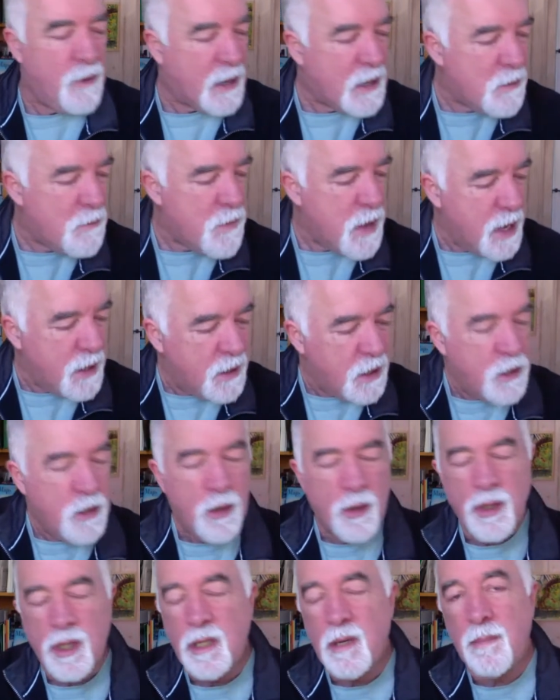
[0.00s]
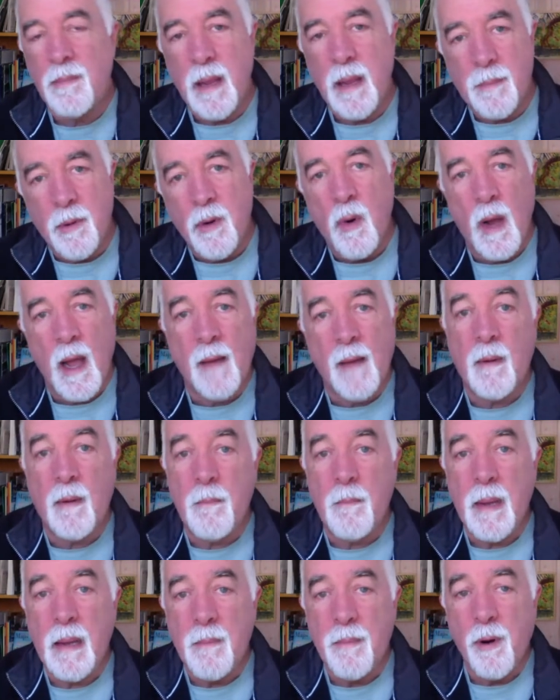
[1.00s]
recommended usually to people who have a
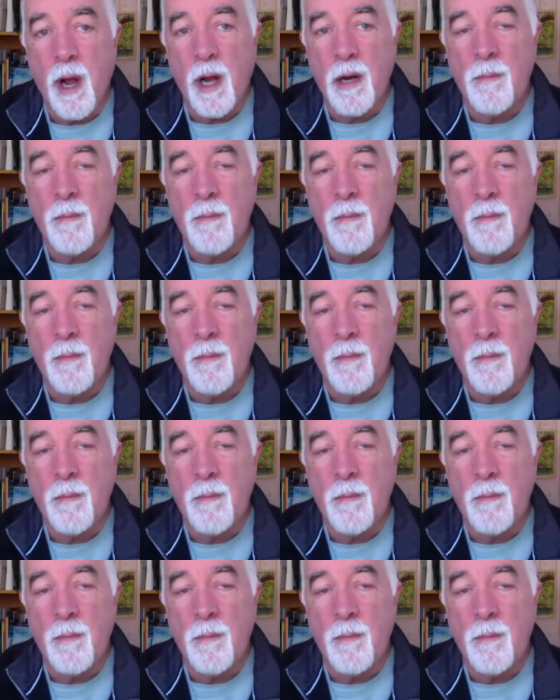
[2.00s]
big